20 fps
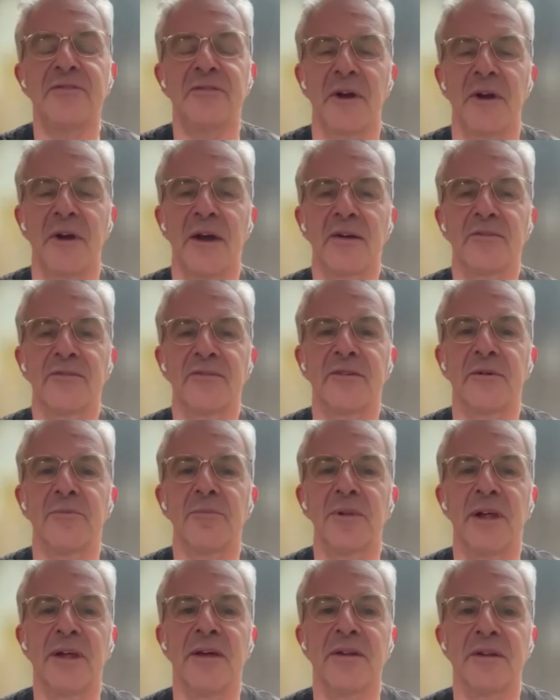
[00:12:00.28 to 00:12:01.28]
tracks to
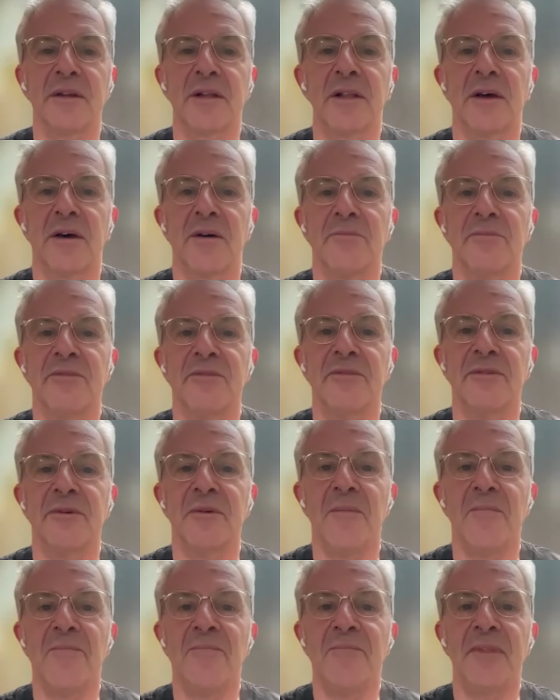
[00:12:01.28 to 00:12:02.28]
play in clubs,
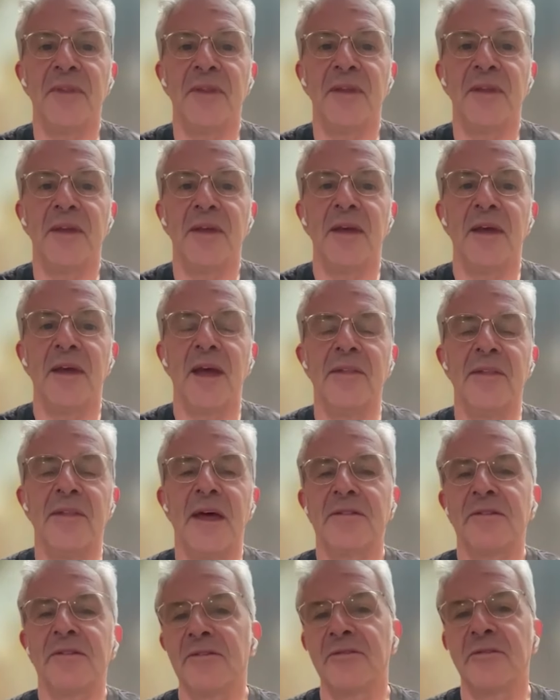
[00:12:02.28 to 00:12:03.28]
and
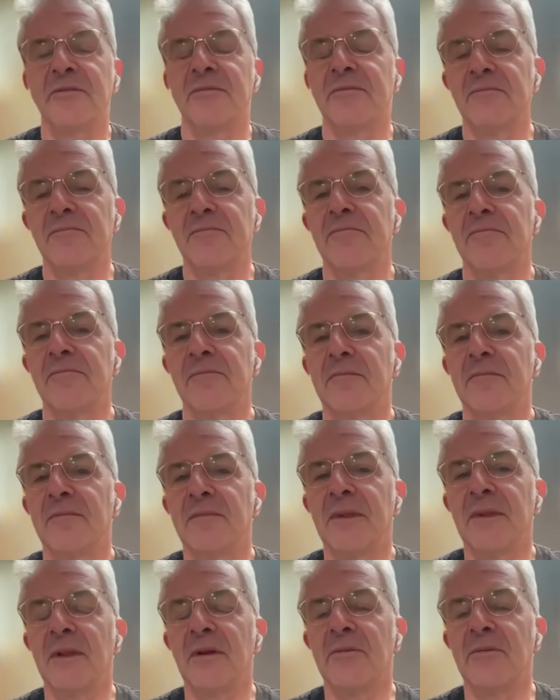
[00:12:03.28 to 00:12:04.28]
that doesn't
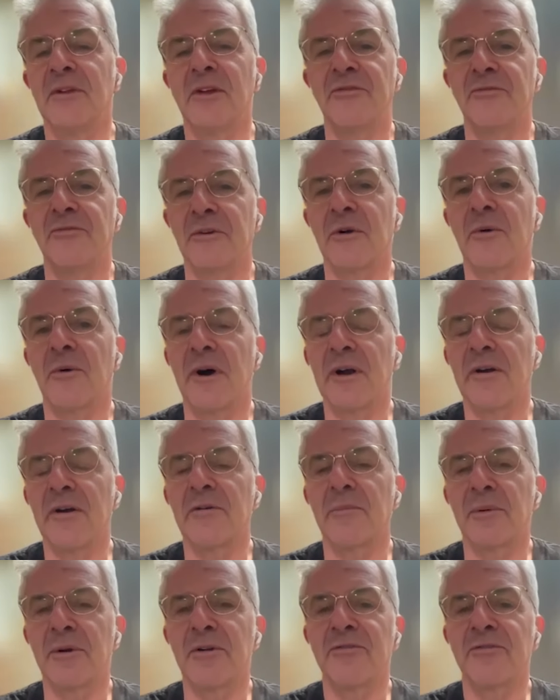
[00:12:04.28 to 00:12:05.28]
require
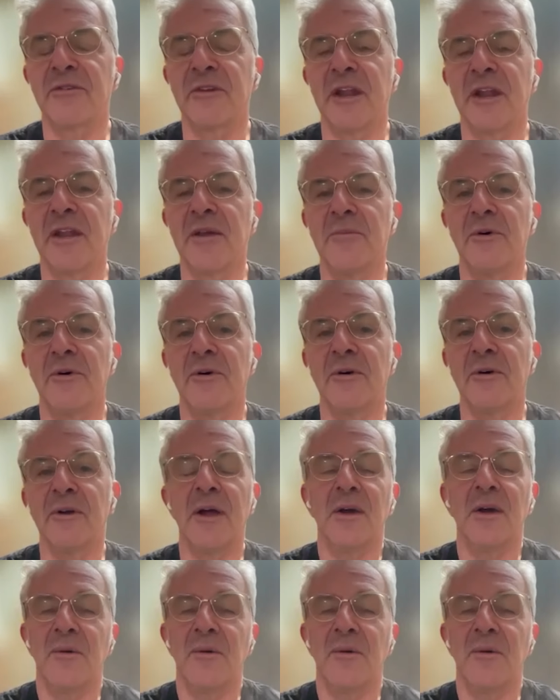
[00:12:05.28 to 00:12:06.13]
a person anymore.